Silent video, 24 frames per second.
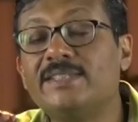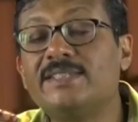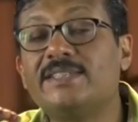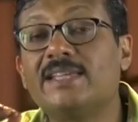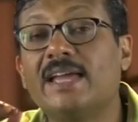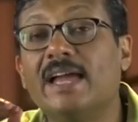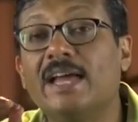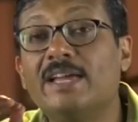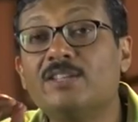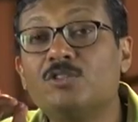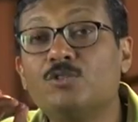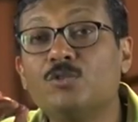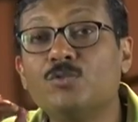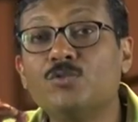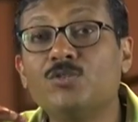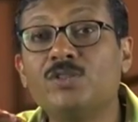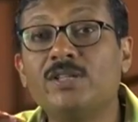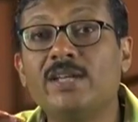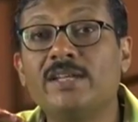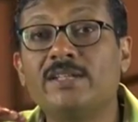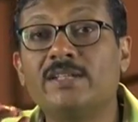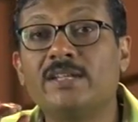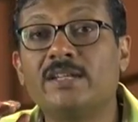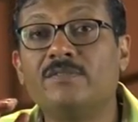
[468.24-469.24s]
is
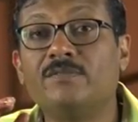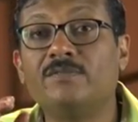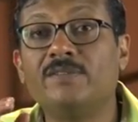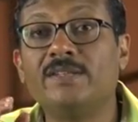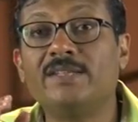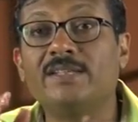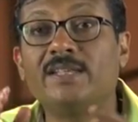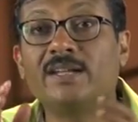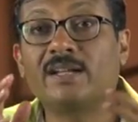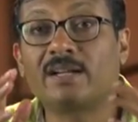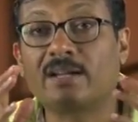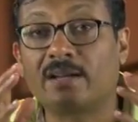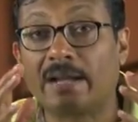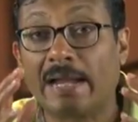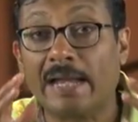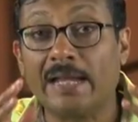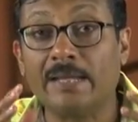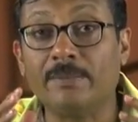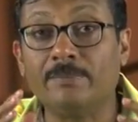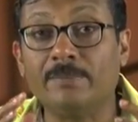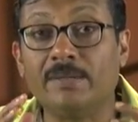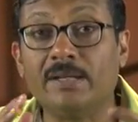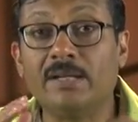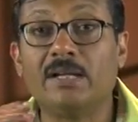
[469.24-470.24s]
associated with the
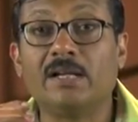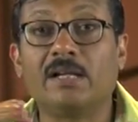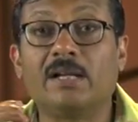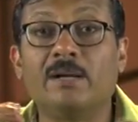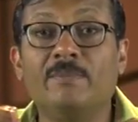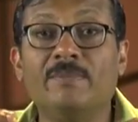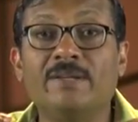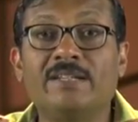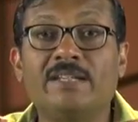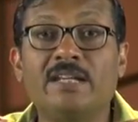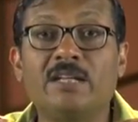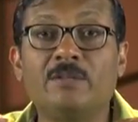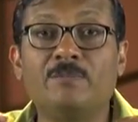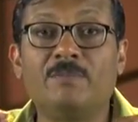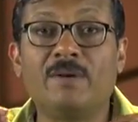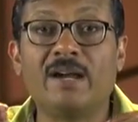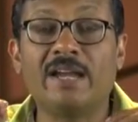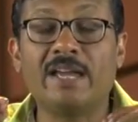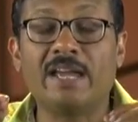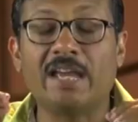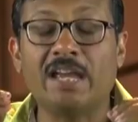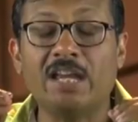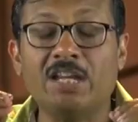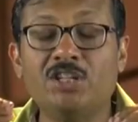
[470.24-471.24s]
crime committed
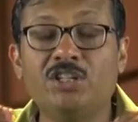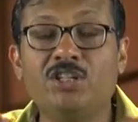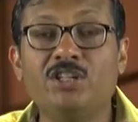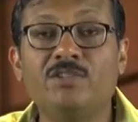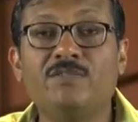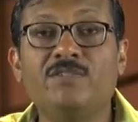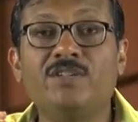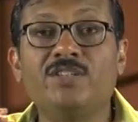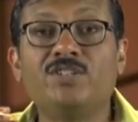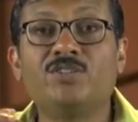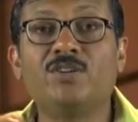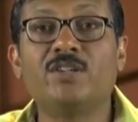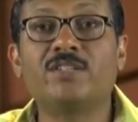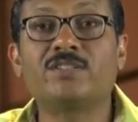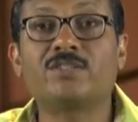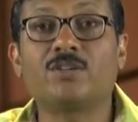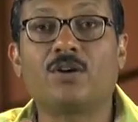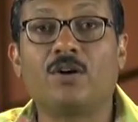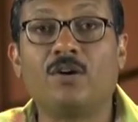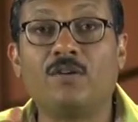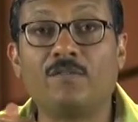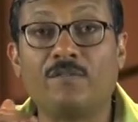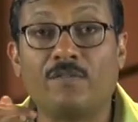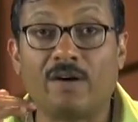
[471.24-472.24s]
by individuals
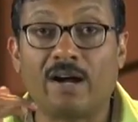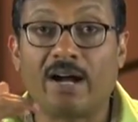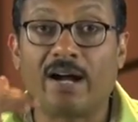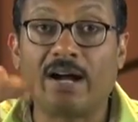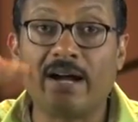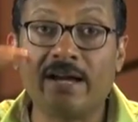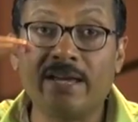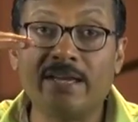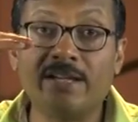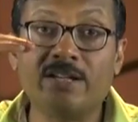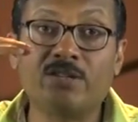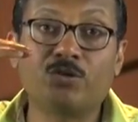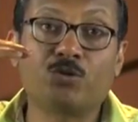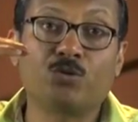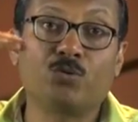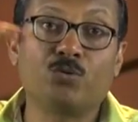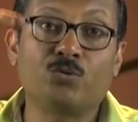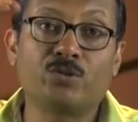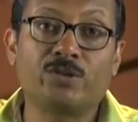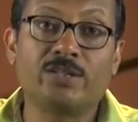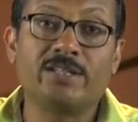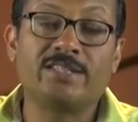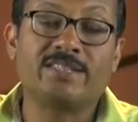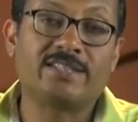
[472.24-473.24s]
of higher
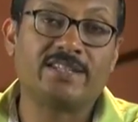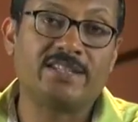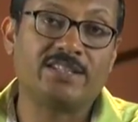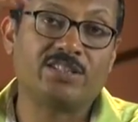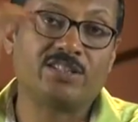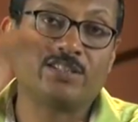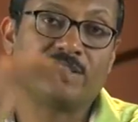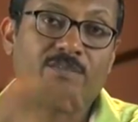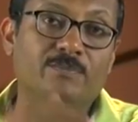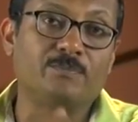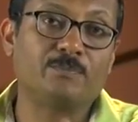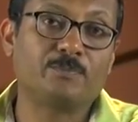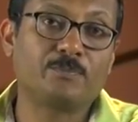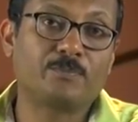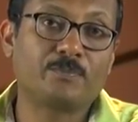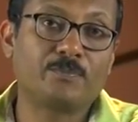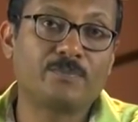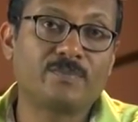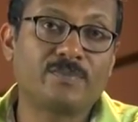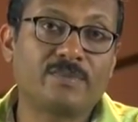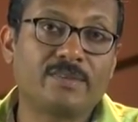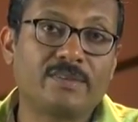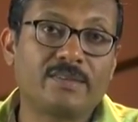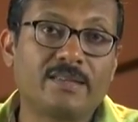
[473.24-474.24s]
social stature.
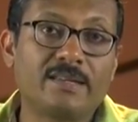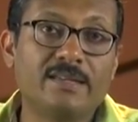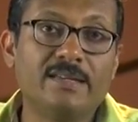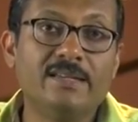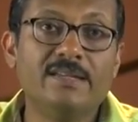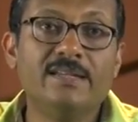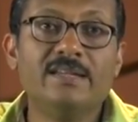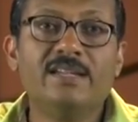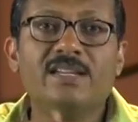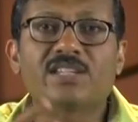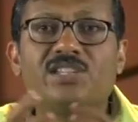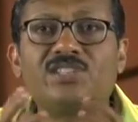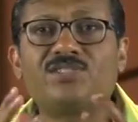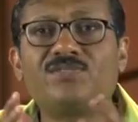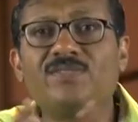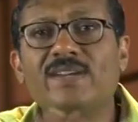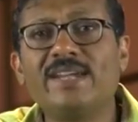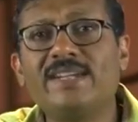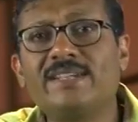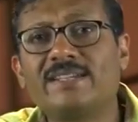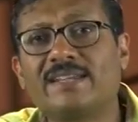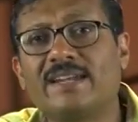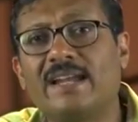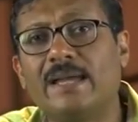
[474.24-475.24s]

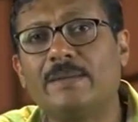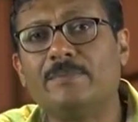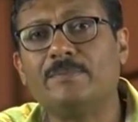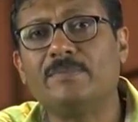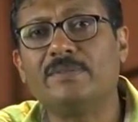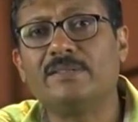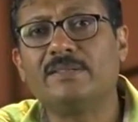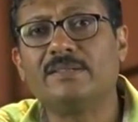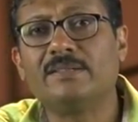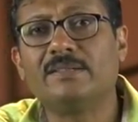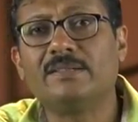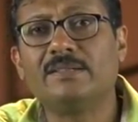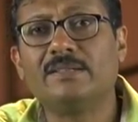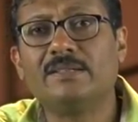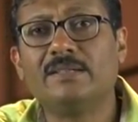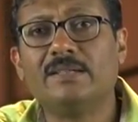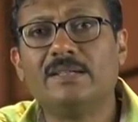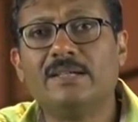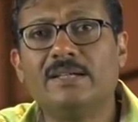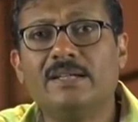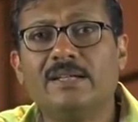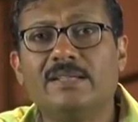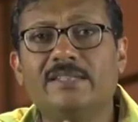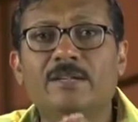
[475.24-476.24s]
Street crime,
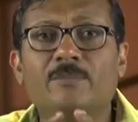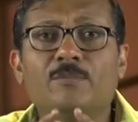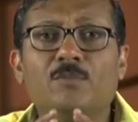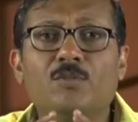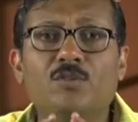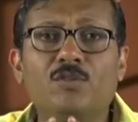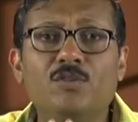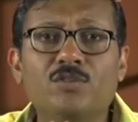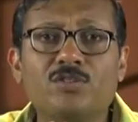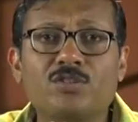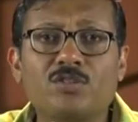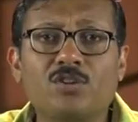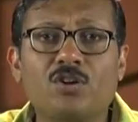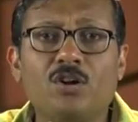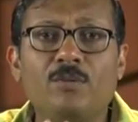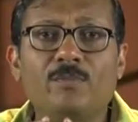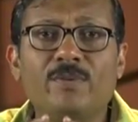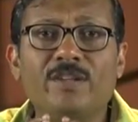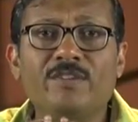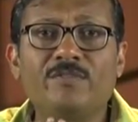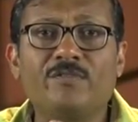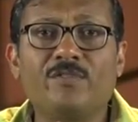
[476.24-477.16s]
the most common